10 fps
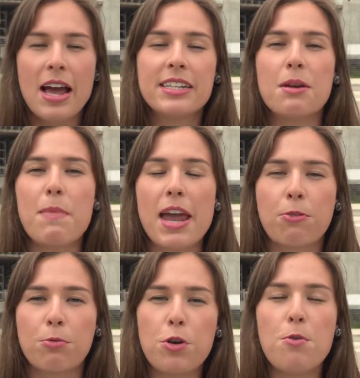to make
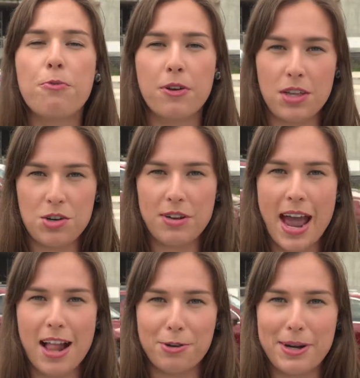room for the new
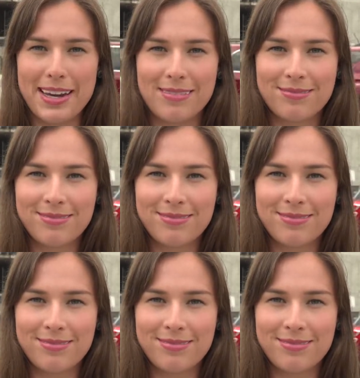gallery.